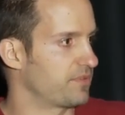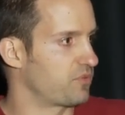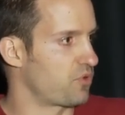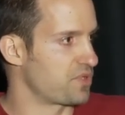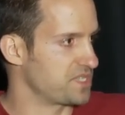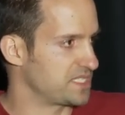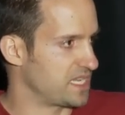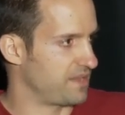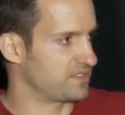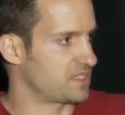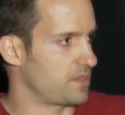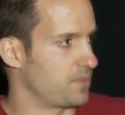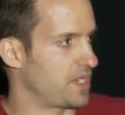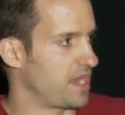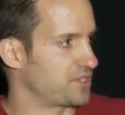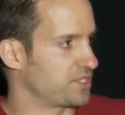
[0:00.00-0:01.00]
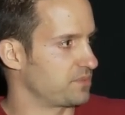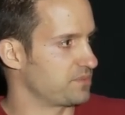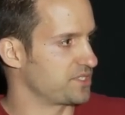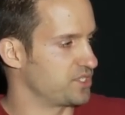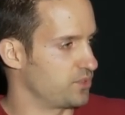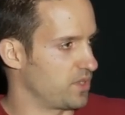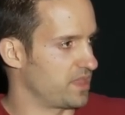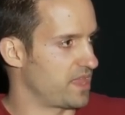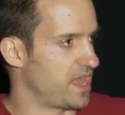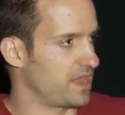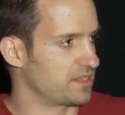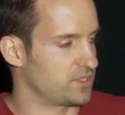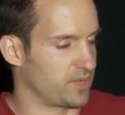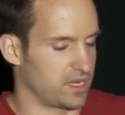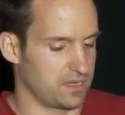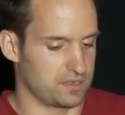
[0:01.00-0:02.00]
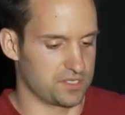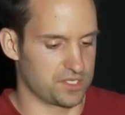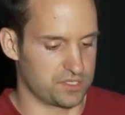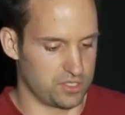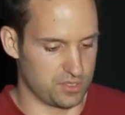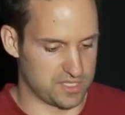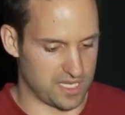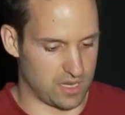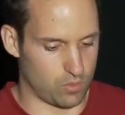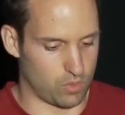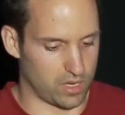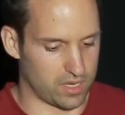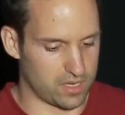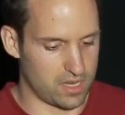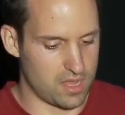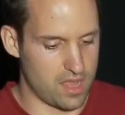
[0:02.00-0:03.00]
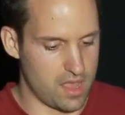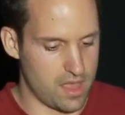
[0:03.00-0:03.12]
of course, to see if someone actually was doing that, so I can just use their work.